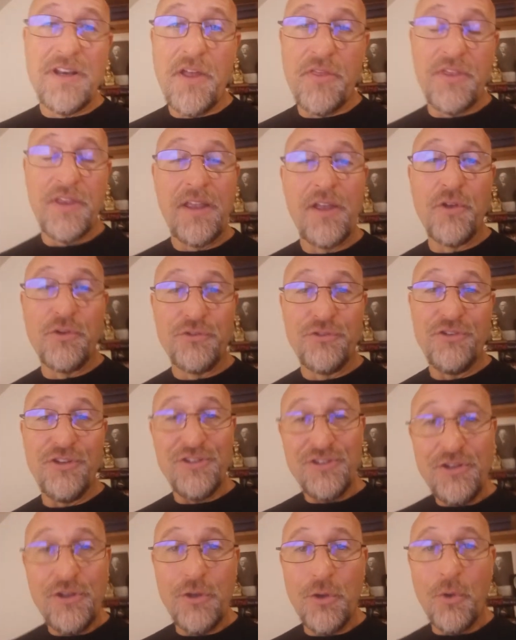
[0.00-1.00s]
nothing else to
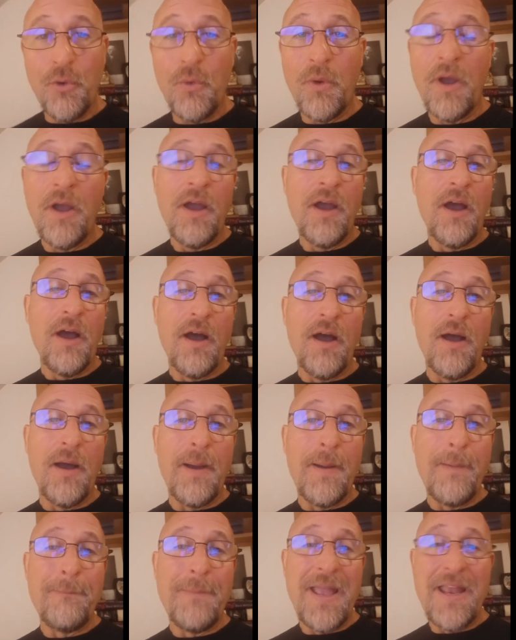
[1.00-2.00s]
do.
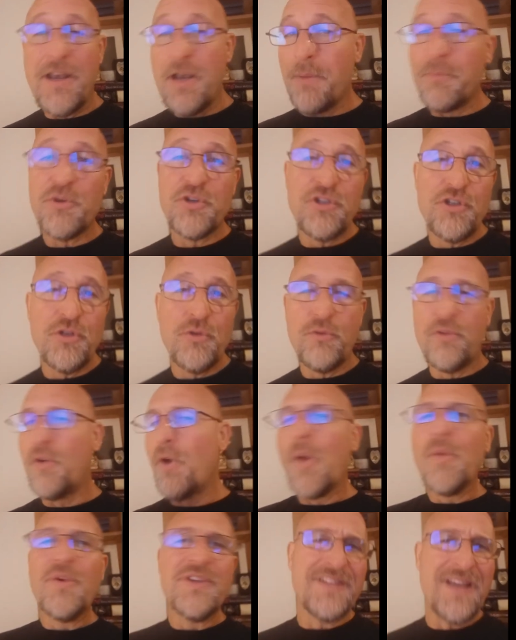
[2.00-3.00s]
And number two,
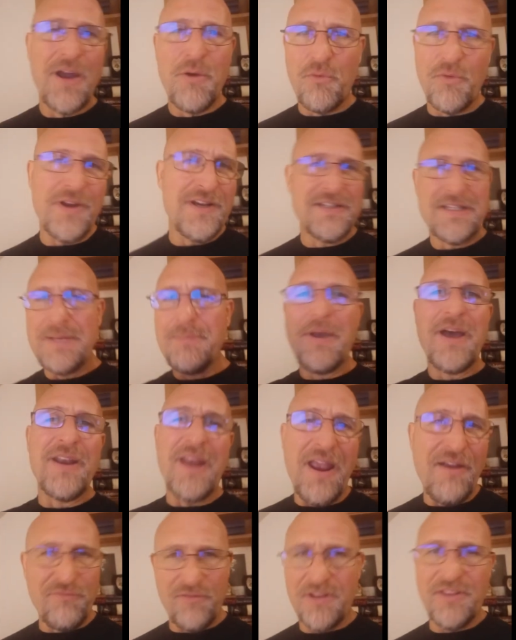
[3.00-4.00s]
they're always outraged about
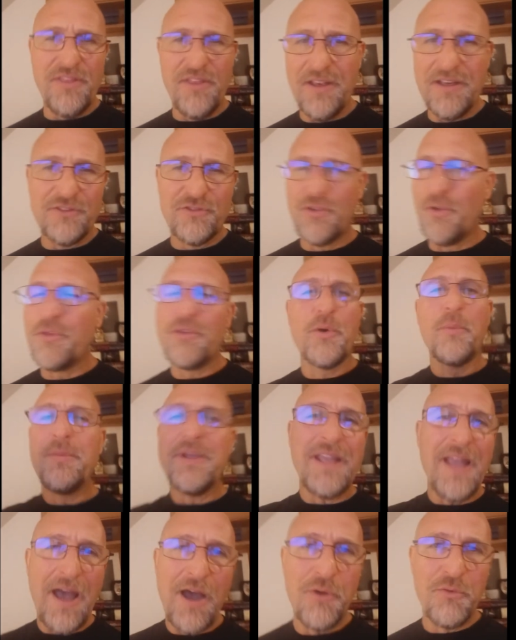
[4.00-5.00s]
everything. So they'll
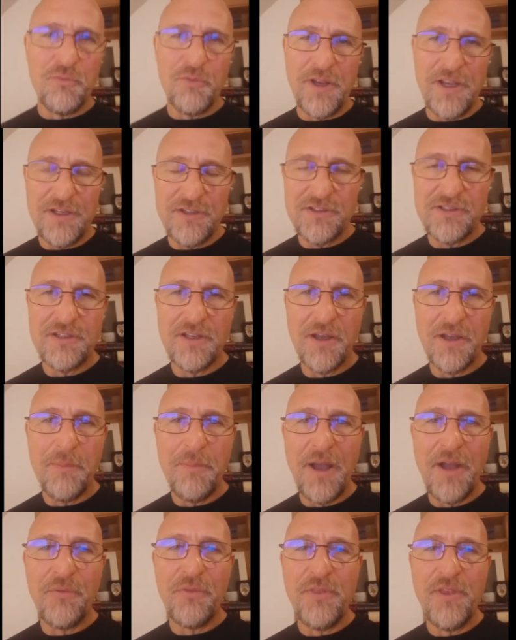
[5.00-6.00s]
be outraged
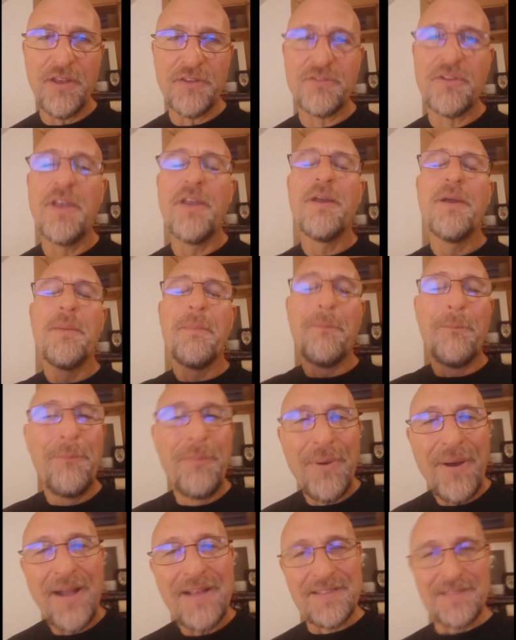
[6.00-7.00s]
about this.
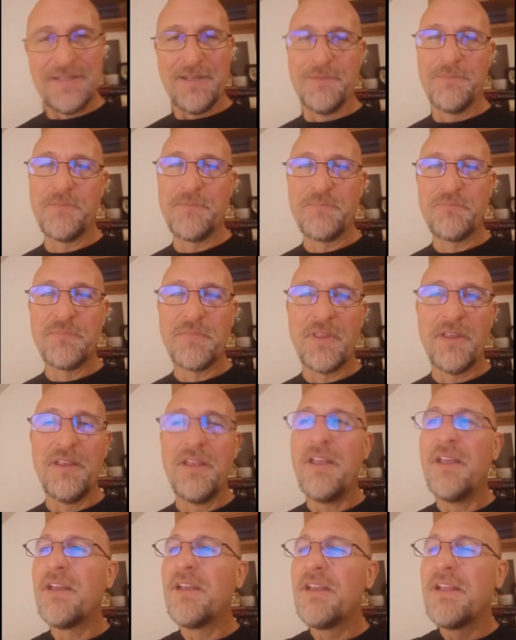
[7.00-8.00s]
But
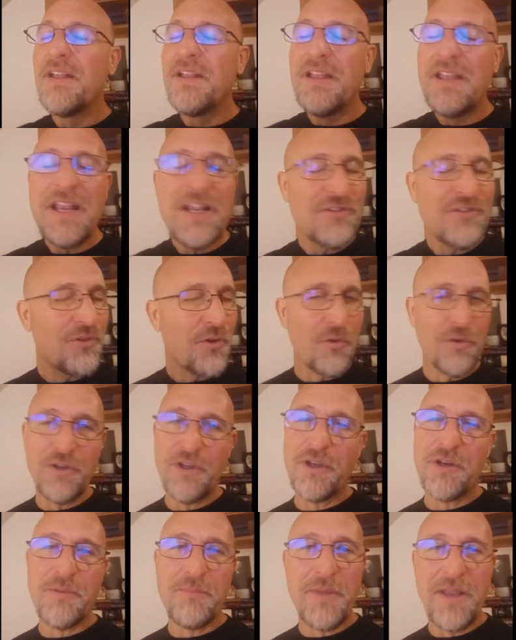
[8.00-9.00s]
it's only
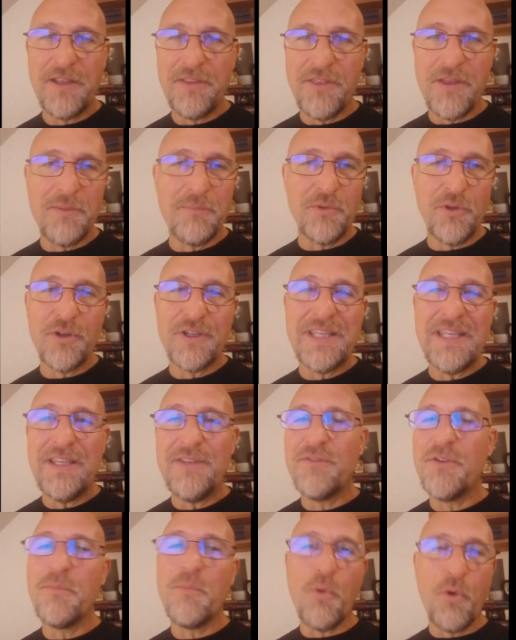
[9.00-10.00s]
going to make them look
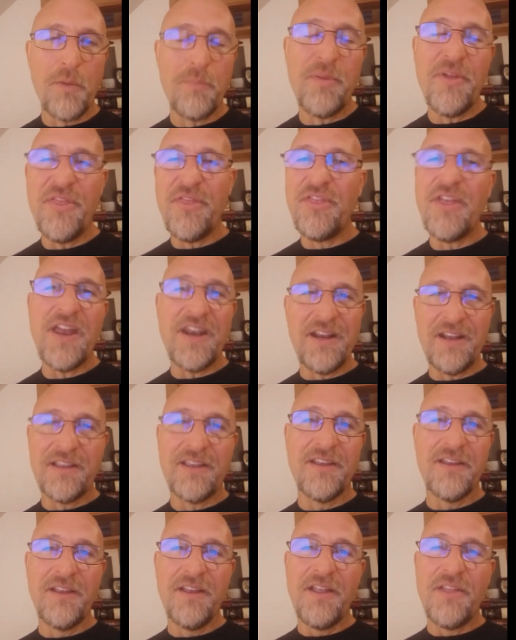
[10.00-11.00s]
even more
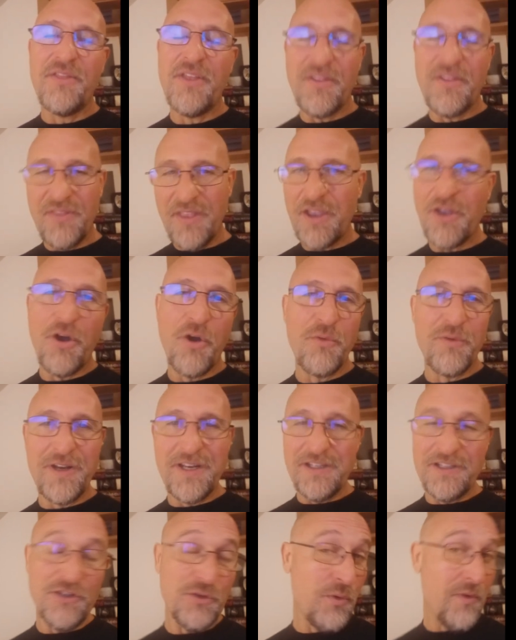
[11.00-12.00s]
pathetic than they
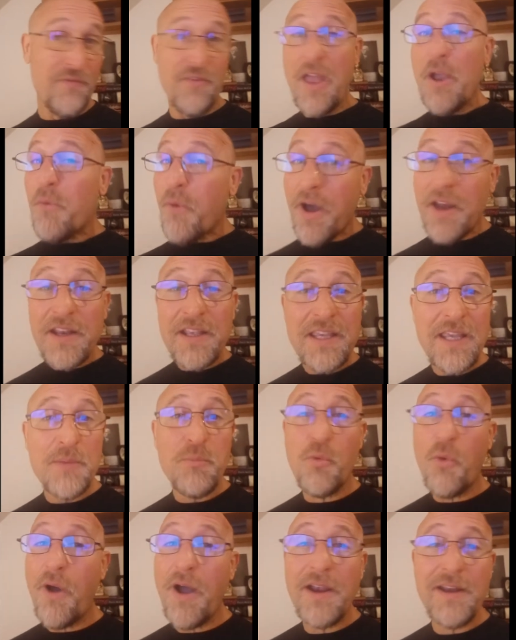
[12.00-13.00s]
already do. If they want to
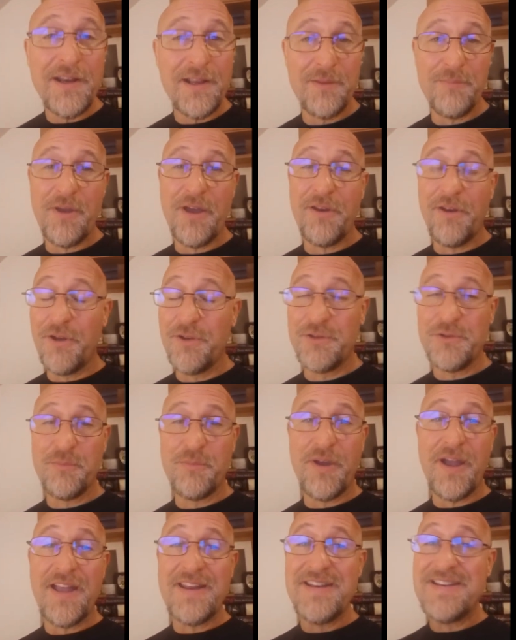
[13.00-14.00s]
keep whining about Hunter
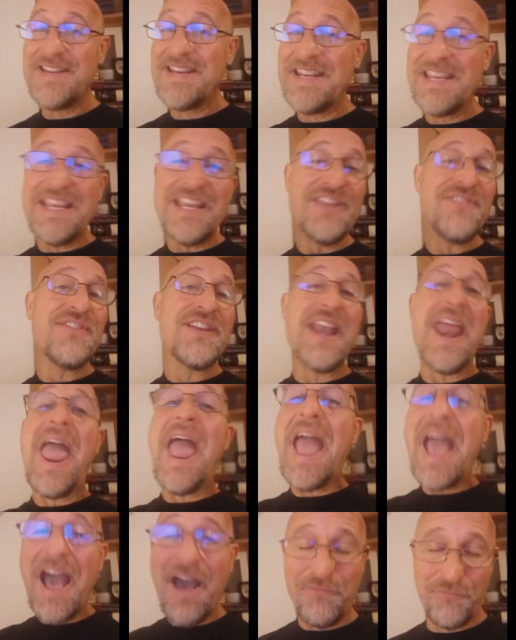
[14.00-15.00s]
Biden, even
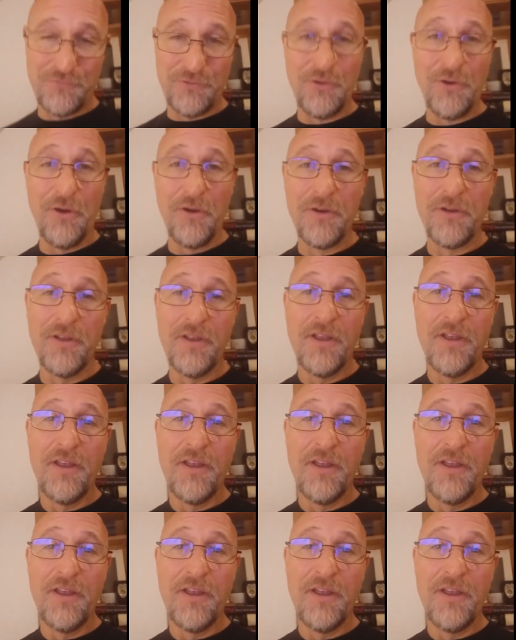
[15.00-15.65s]
after